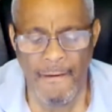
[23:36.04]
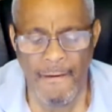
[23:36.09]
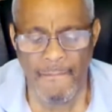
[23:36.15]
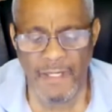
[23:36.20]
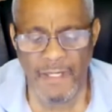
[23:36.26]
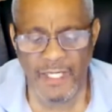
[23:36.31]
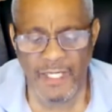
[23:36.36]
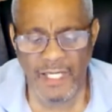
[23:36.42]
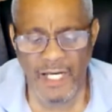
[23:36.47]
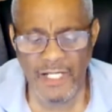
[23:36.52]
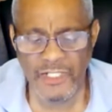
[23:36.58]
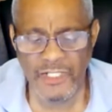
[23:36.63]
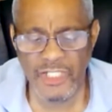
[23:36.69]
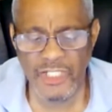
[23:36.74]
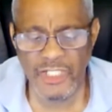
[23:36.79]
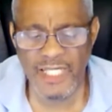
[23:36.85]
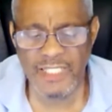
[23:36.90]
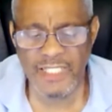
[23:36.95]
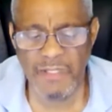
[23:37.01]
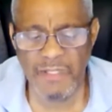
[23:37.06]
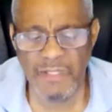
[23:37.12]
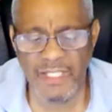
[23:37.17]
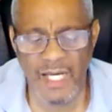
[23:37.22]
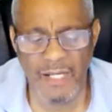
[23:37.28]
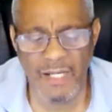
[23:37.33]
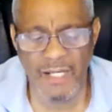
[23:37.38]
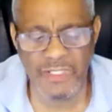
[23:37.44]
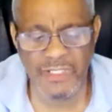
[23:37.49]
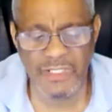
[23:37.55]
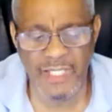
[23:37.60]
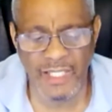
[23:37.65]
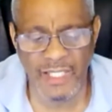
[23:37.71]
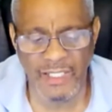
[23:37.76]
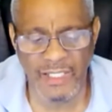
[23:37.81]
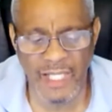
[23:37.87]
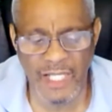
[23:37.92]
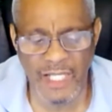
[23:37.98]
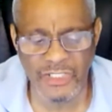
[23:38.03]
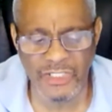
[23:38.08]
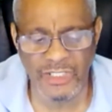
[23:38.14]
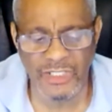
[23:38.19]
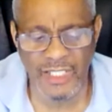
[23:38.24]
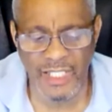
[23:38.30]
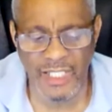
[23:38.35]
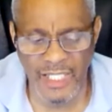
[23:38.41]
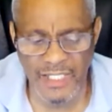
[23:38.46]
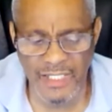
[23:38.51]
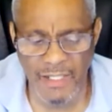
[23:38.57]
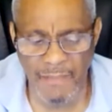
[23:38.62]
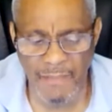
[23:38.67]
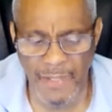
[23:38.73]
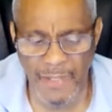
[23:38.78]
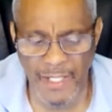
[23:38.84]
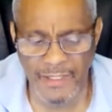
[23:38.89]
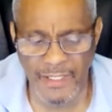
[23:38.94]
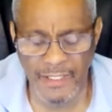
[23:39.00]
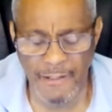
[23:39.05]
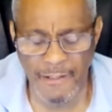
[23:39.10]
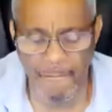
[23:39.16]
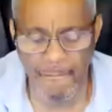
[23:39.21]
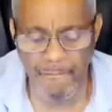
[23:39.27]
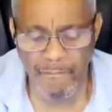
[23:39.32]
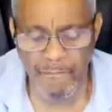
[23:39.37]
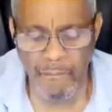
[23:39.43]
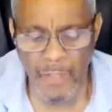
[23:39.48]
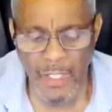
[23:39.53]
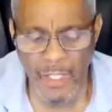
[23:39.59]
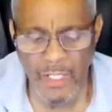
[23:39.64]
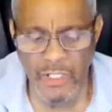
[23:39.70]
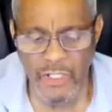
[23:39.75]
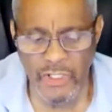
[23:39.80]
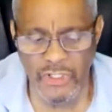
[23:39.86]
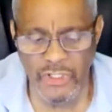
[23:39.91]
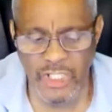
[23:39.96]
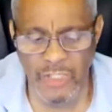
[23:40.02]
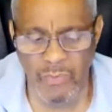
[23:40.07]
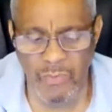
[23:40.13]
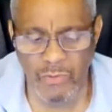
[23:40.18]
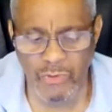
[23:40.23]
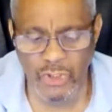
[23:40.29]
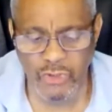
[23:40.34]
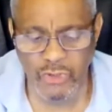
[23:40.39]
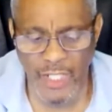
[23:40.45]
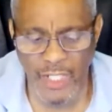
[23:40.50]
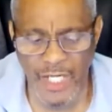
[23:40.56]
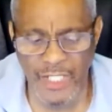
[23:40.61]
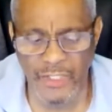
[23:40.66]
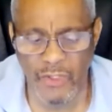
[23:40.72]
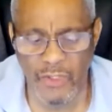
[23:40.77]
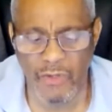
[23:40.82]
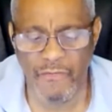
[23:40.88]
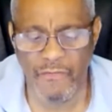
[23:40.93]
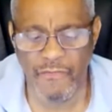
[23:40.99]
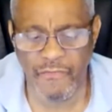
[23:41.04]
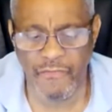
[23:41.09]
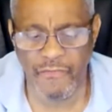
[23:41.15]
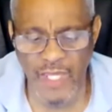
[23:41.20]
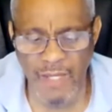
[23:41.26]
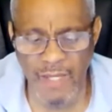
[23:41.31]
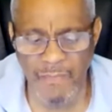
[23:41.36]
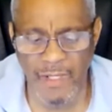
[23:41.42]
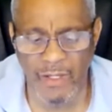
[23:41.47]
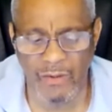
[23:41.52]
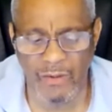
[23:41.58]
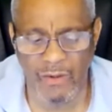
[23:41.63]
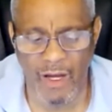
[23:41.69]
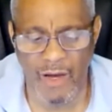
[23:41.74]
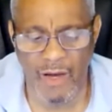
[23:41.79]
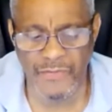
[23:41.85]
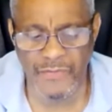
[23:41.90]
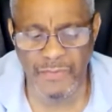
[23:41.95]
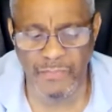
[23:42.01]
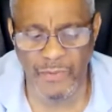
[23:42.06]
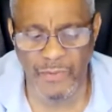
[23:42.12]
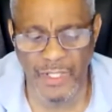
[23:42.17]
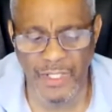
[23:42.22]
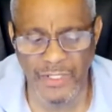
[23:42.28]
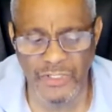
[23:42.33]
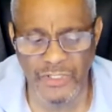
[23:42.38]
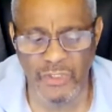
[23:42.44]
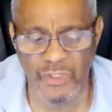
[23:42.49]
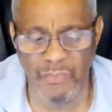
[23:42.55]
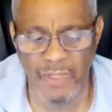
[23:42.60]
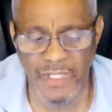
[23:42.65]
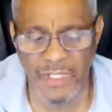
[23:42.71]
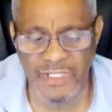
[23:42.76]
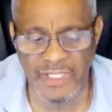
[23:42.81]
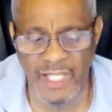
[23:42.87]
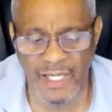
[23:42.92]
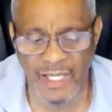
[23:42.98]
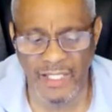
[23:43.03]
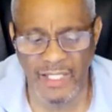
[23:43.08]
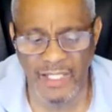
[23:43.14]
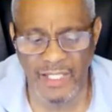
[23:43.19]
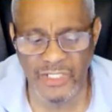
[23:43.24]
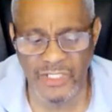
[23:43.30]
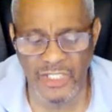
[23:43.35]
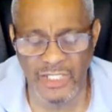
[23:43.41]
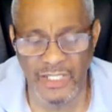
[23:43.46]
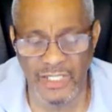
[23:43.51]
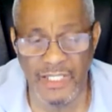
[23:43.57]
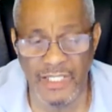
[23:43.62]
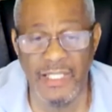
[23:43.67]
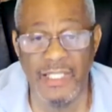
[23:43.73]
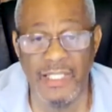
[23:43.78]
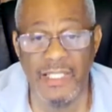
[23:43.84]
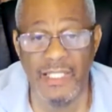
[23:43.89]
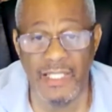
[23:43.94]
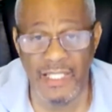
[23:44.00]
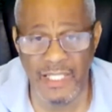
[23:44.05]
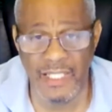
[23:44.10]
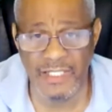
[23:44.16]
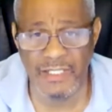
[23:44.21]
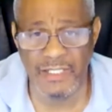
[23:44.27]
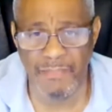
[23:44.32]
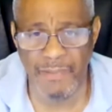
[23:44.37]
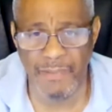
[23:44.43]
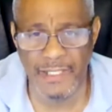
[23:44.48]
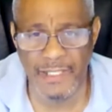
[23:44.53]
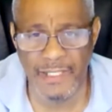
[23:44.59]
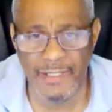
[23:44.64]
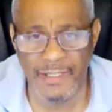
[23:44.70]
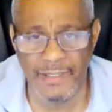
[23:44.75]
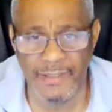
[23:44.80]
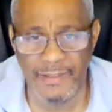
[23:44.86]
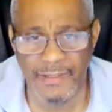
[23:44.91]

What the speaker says: Because she has become psychologically independent, she will train her female offsprings to be psychologically independent.